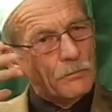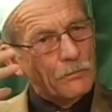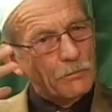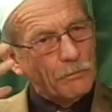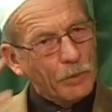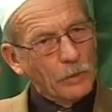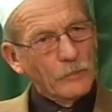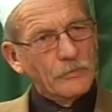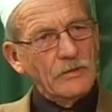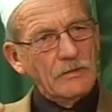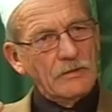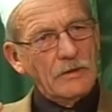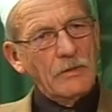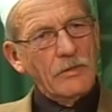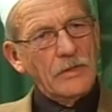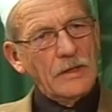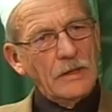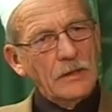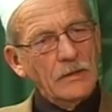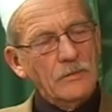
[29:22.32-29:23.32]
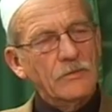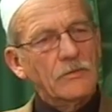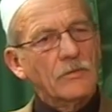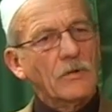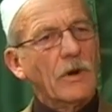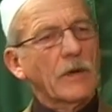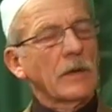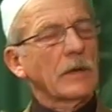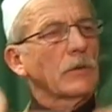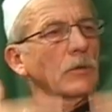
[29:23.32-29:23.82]
positive things,
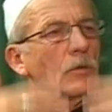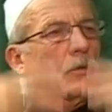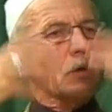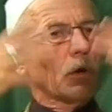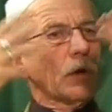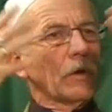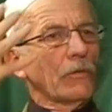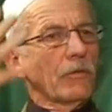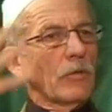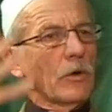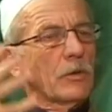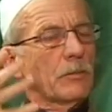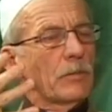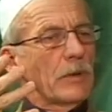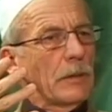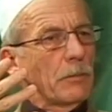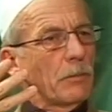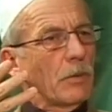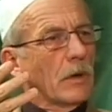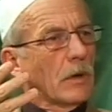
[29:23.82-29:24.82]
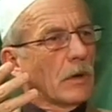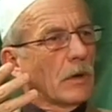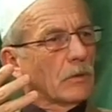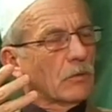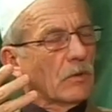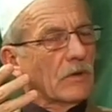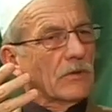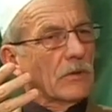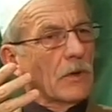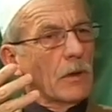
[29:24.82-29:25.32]
trying to convert people
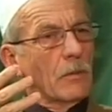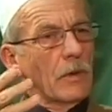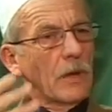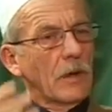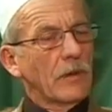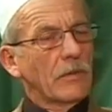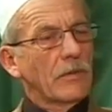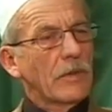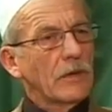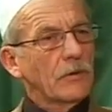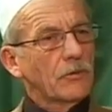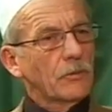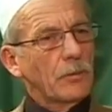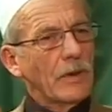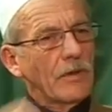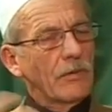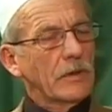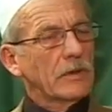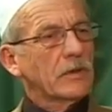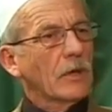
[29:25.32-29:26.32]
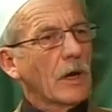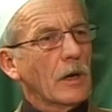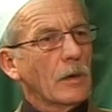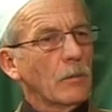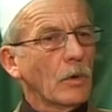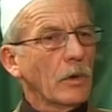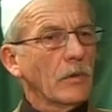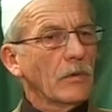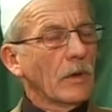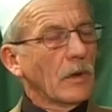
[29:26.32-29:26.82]
to Islam. They spend the
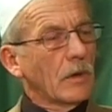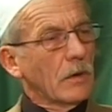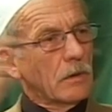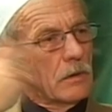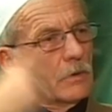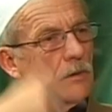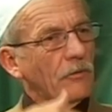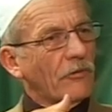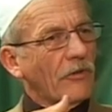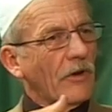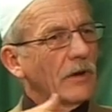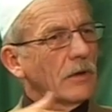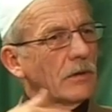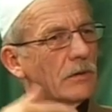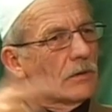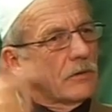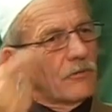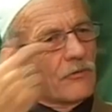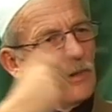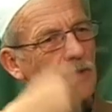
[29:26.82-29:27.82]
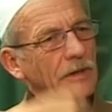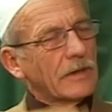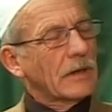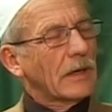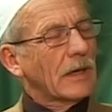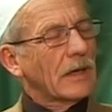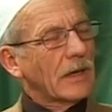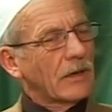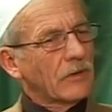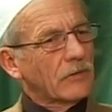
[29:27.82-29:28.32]
time on fighting
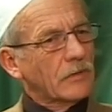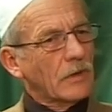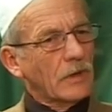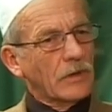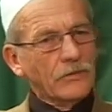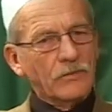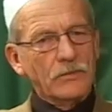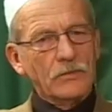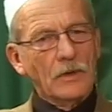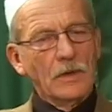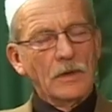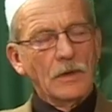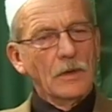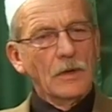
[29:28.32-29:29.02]
against us.